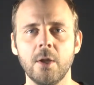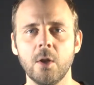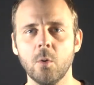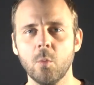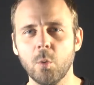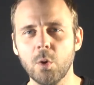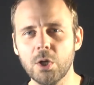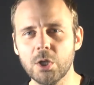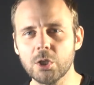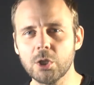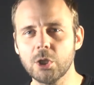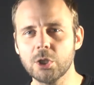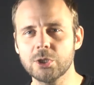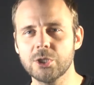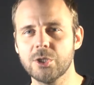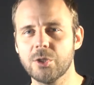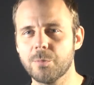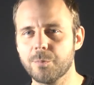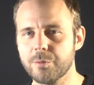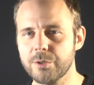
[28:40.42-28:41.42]
We'll look
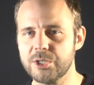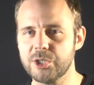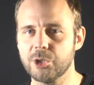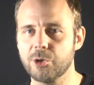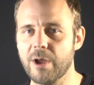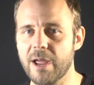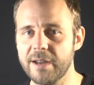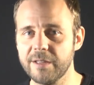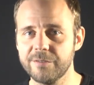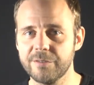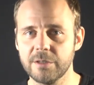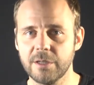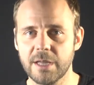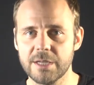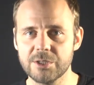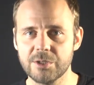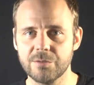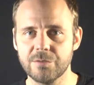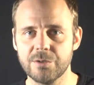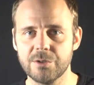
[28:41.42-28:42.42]
to the pre-Socratic
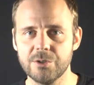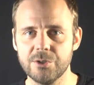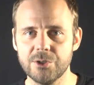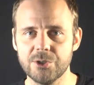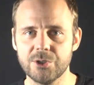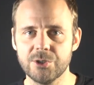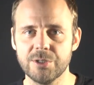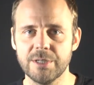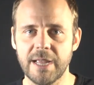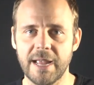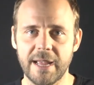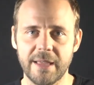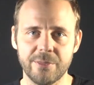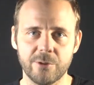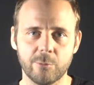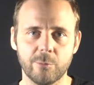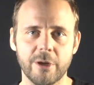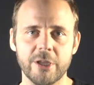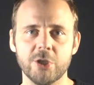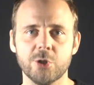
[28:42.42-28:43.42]
philosophers and
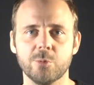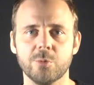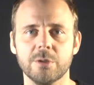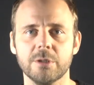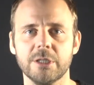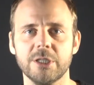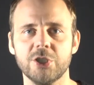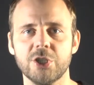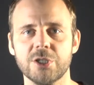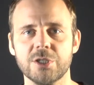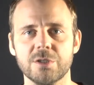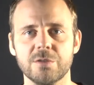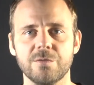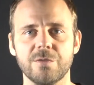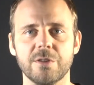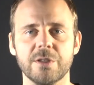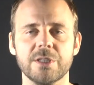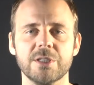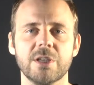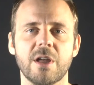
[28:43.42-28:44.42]
the rich religious,
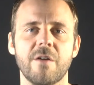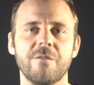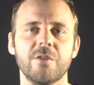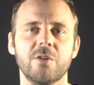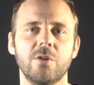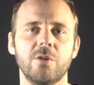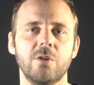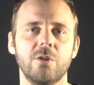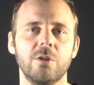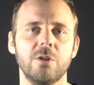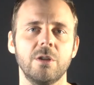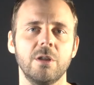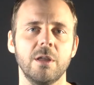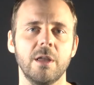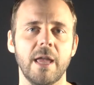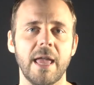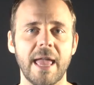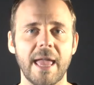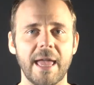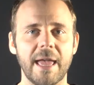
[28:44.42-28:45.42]
philosophical,
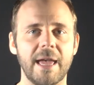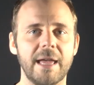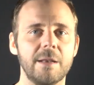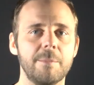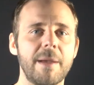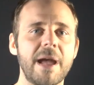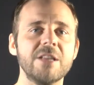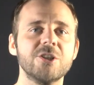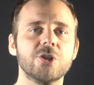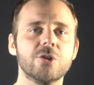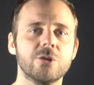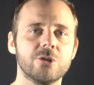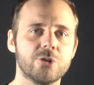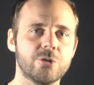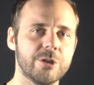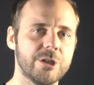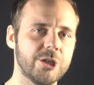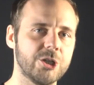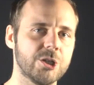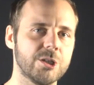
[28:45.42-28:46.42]
and magical
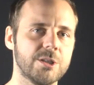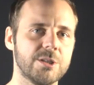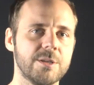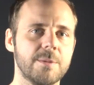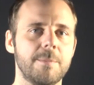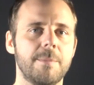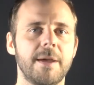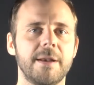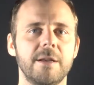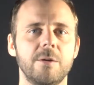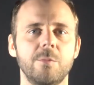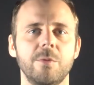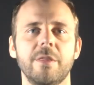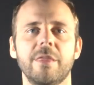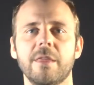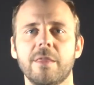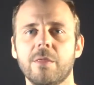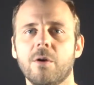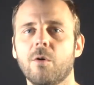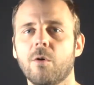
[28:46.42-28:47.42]
traditions embedded
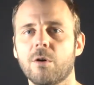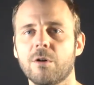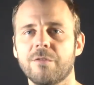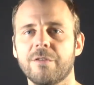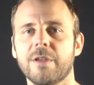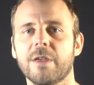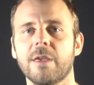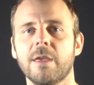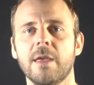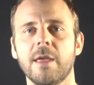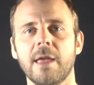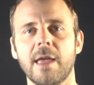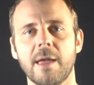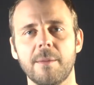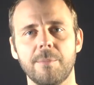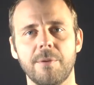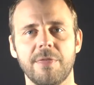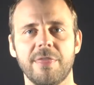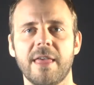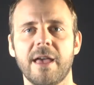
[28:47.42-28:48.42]
within the Orphic
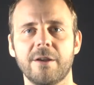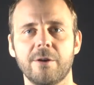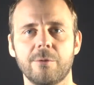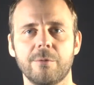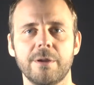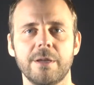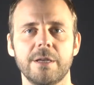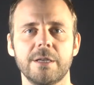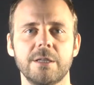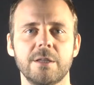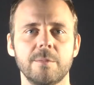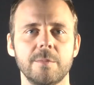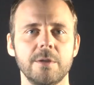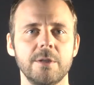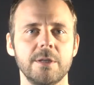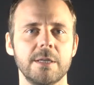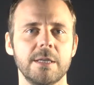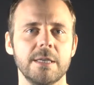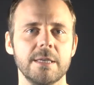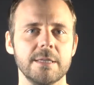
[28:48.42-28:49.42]
and Pythagorean
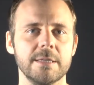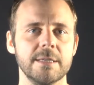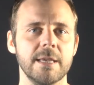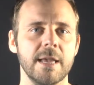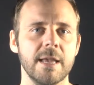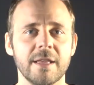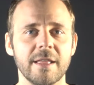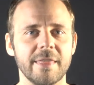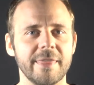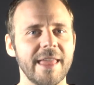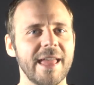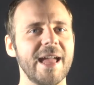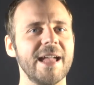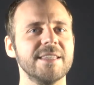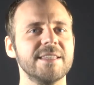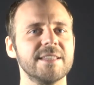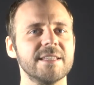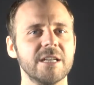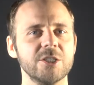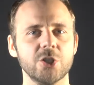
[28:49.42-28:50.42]
communities that
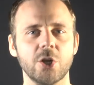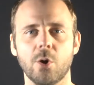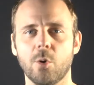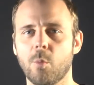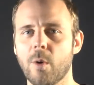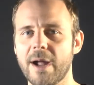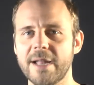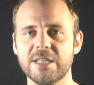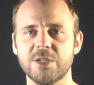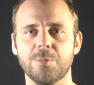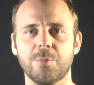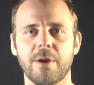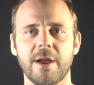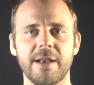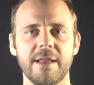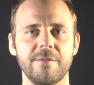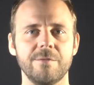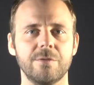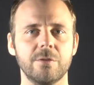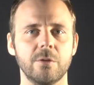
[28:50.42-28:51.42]
had such a widespread
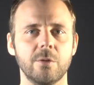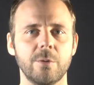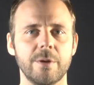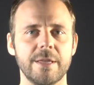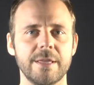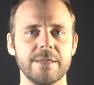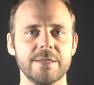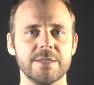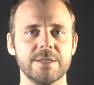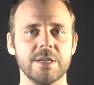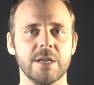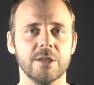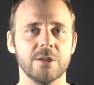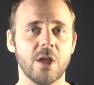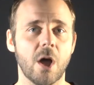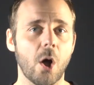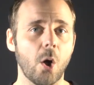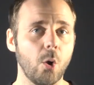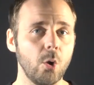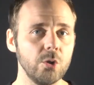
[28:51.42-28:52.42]
influence
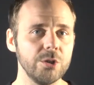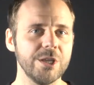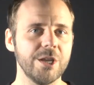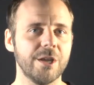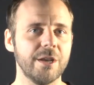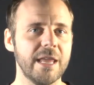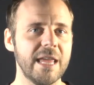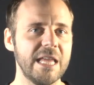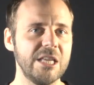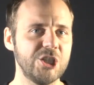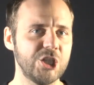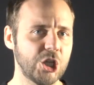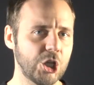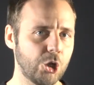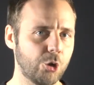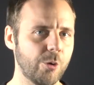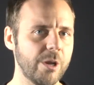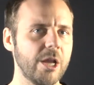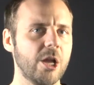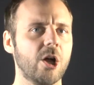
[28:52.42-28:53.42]
not only on ancient
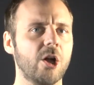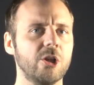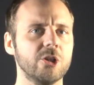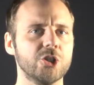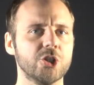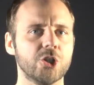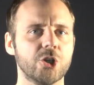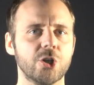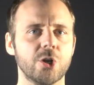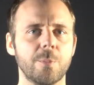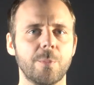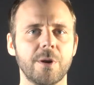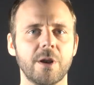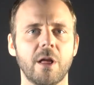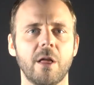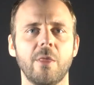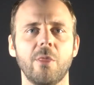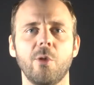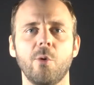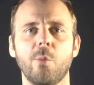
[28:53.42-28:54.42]
Greek culture, but
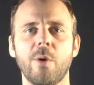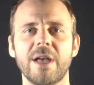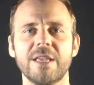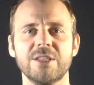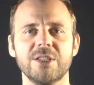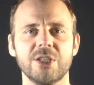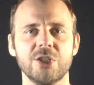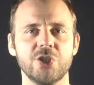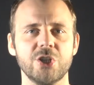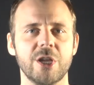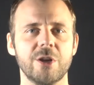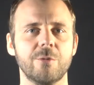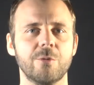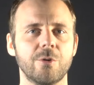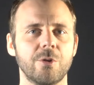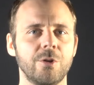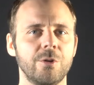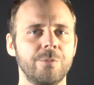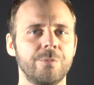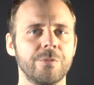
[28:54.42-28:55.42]
on the West in
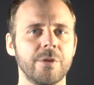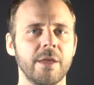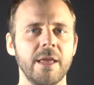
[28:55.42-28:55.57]
general.